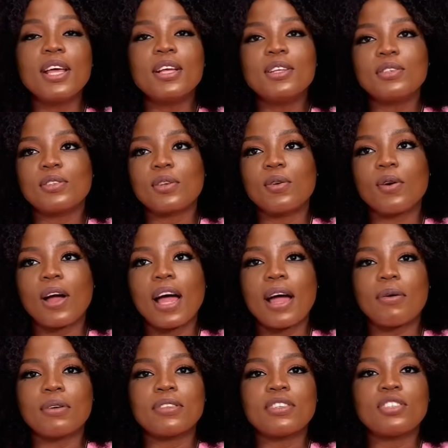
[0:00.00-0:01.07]
So I
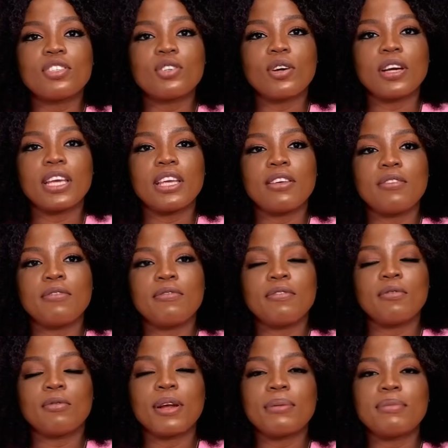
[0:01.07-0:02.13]
wasn't sure if
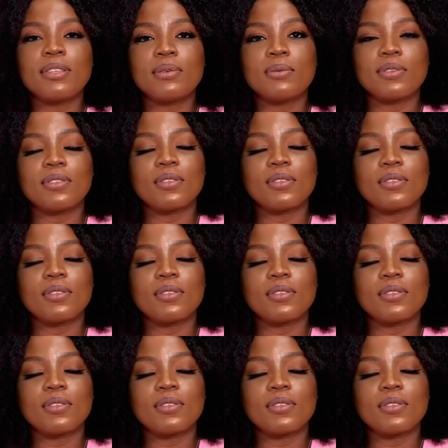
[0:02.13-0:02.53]
Ramsey was